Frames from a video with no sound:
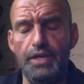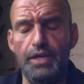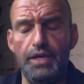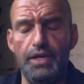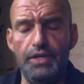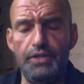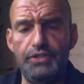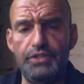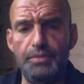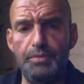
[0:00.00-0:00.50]

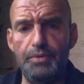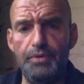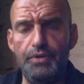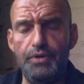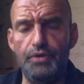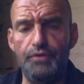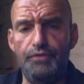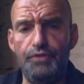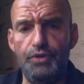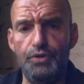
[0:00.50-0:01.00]
uh, some of
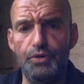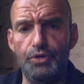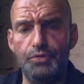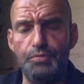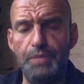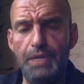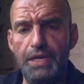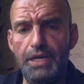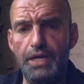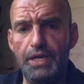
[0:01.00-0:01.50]
your viewers
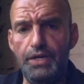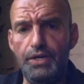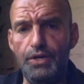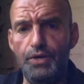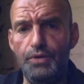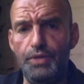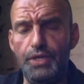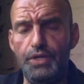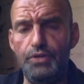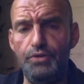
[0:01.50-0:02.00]
may not
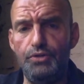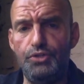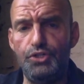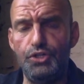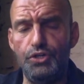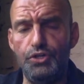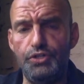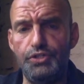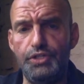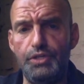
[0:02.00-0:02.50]
know that New
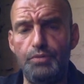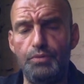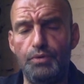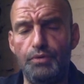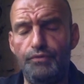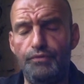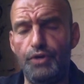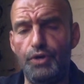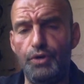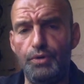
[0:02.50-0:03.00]
Jersey
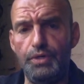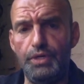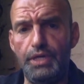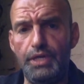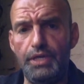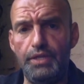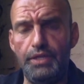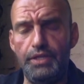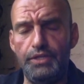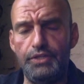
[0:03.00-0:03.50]
will vote
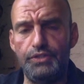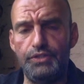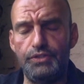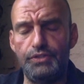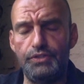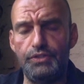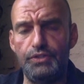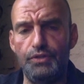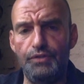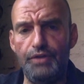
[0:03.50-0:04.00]

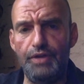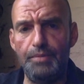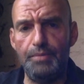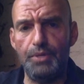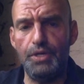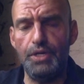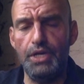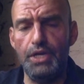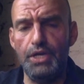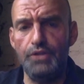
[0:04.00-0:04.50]
this
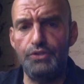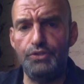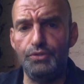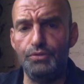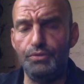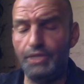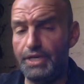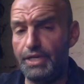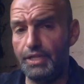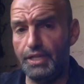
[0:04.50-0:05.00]
November
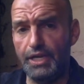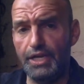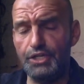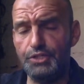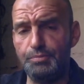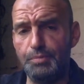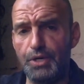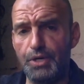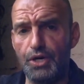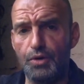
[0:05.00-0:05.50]
to
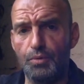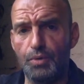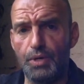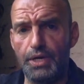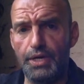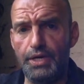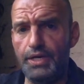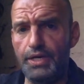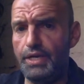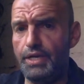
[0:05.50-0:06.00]
legalize
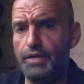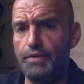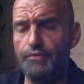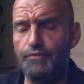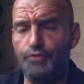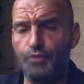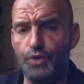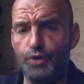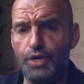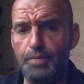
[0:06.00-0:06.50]
marijuana, and
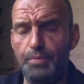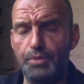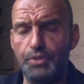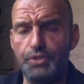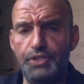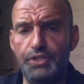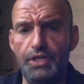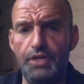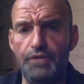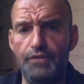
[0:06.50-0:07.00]

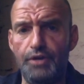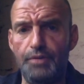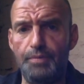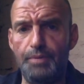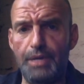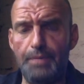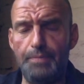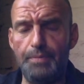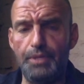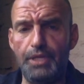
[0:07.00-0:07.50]
40% of our
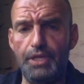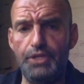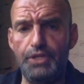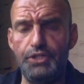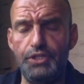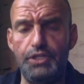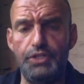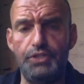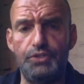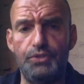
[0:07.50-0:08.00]

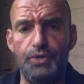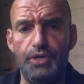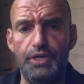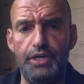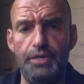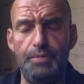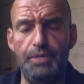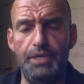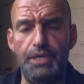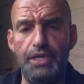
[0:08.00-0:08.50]
population is going
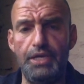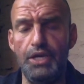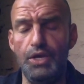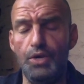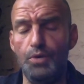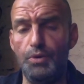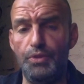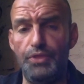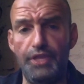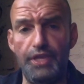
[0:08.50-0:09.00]
to be
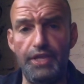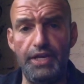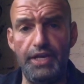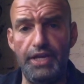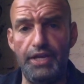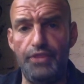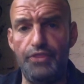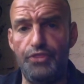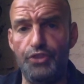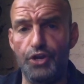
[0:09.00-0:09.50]
within
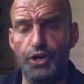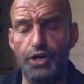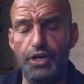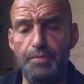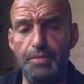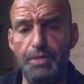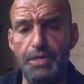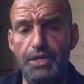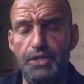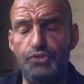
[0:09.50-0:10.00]
a 30
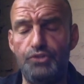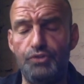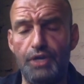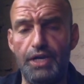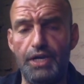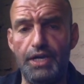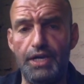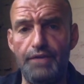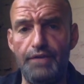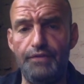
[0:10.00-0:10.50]
minute
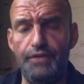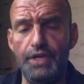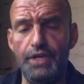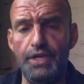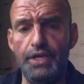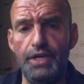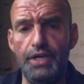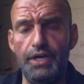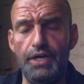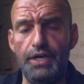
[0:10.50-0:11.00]
drive
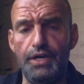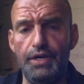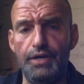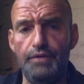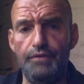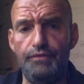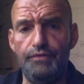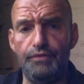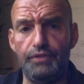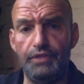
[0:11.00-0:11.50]

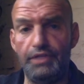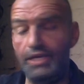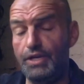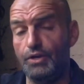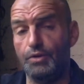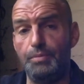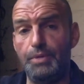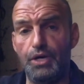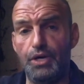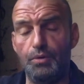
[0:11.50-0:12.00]
of
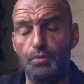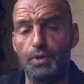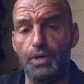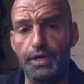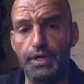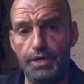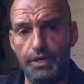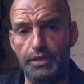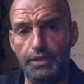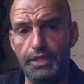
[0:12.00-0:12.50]
legal
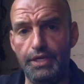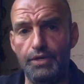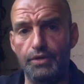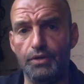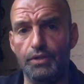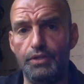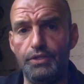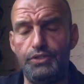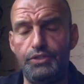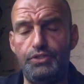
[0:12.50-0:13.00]
marijuana,
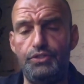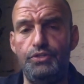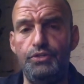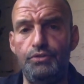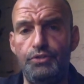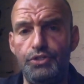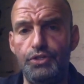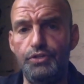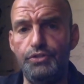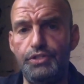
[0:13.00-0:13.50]
legal,
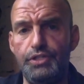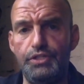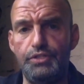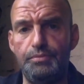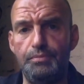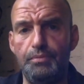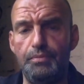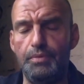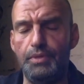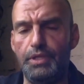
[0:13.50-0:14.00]
New Jersey's
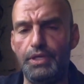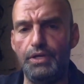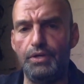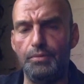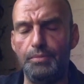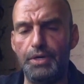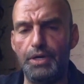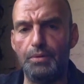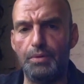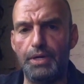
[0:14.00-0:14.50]

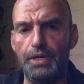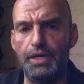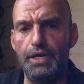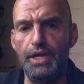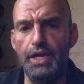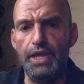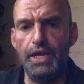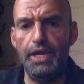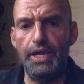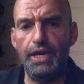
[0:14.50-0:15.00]
legal marijuana.
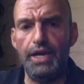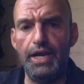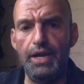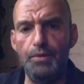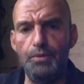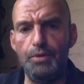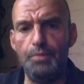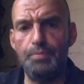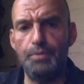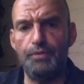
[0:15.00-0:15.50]
And I
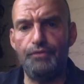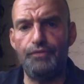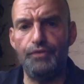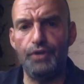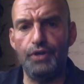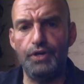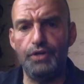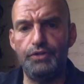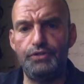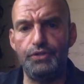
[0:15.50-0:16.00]
would
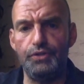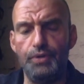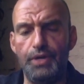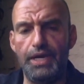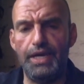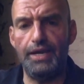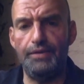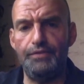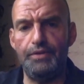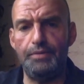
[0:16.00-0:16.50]
prefer to
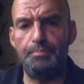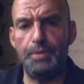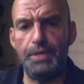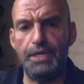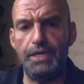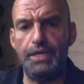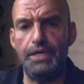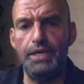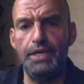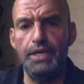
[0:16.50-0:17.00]
have it
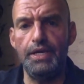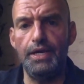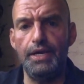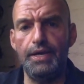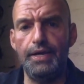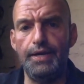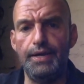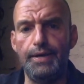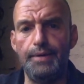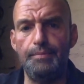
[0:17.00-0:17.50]
be
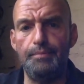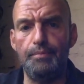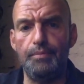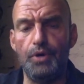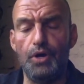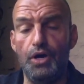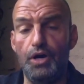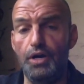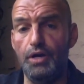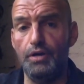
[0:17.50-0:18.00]
um,
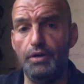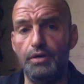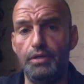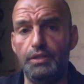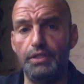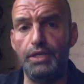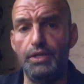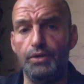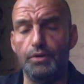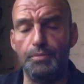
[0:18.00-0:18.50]
our
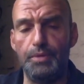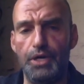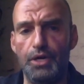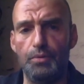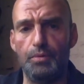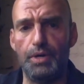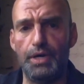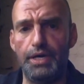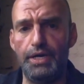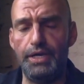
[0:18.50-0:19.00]
legal
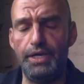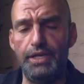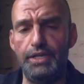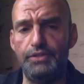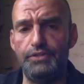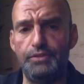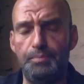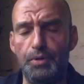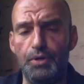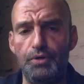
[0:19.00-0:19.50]
marijuana
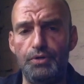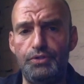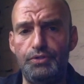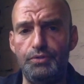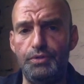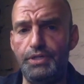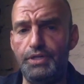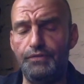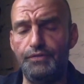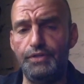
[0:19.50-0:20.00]
as opposed
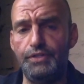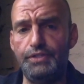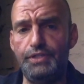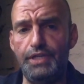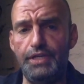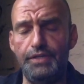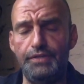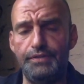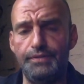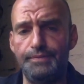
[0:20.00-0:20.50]
to a different
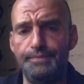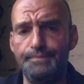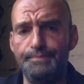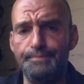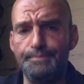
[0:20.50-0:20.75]
state's.